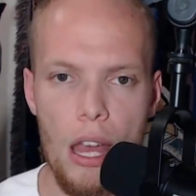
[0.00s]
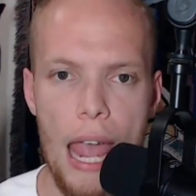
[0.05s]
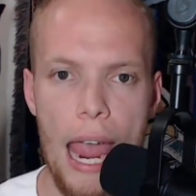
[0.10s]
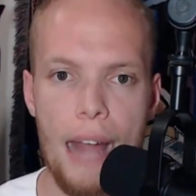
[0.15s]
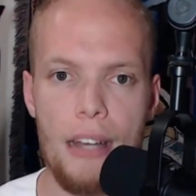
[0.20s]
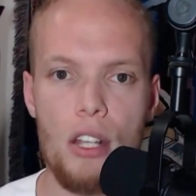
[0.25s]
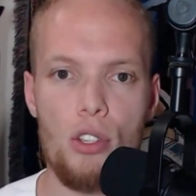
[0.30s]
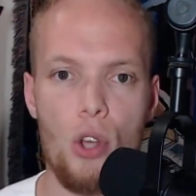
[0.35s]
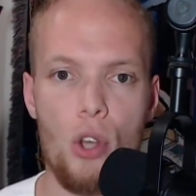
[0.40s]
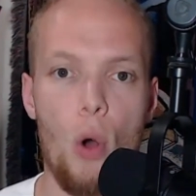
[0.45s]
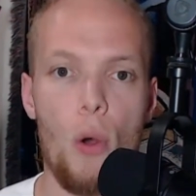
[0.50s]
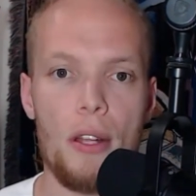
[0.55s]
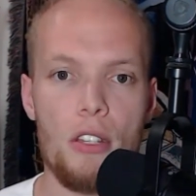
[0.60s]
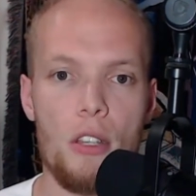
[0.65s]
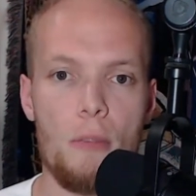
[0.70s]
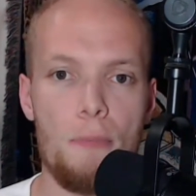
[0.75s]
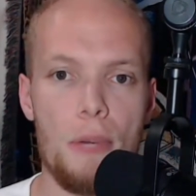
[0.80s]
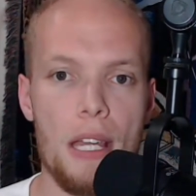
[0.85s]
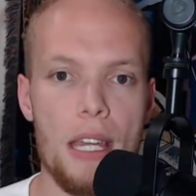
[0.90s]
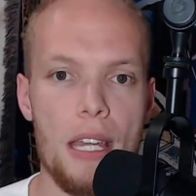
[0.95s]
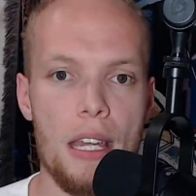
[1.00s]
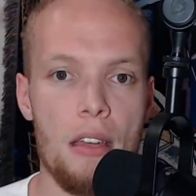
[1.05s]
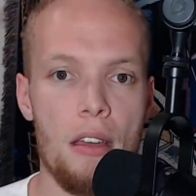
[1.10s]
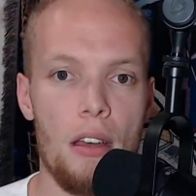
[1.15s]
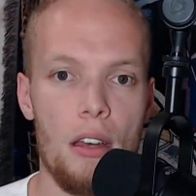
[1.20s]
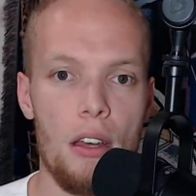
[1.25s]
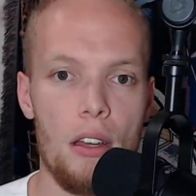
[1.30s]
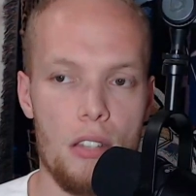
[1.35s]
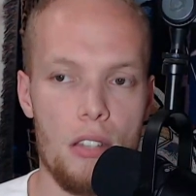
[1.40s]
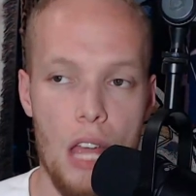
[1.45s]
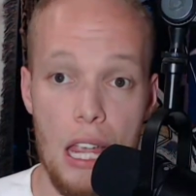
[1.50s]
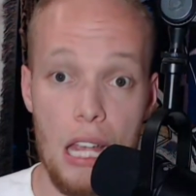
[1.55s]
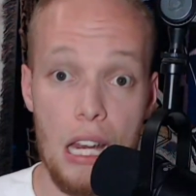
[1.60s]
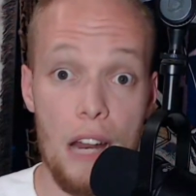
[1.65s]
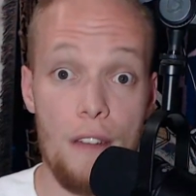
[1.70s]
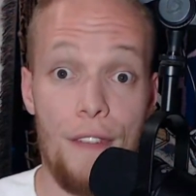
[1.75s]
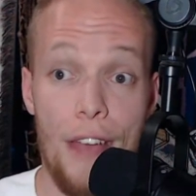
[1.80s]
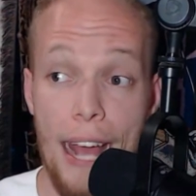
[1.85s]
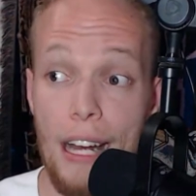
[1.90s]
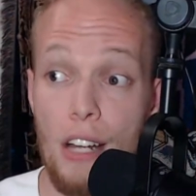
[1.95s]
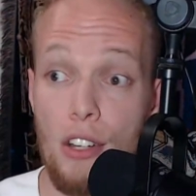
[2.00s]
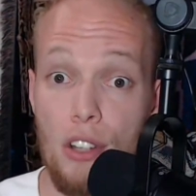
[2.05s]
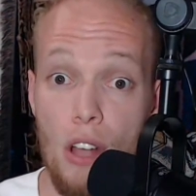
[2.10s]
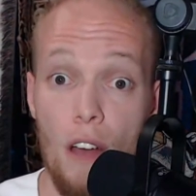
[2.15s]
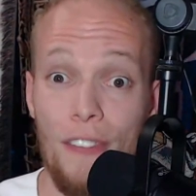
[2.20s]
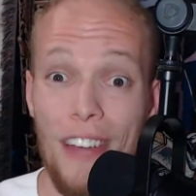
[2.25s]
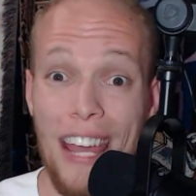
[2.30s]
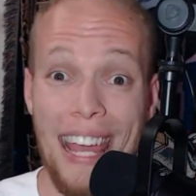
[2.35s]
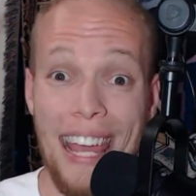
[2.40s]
and is going to be taken advantage of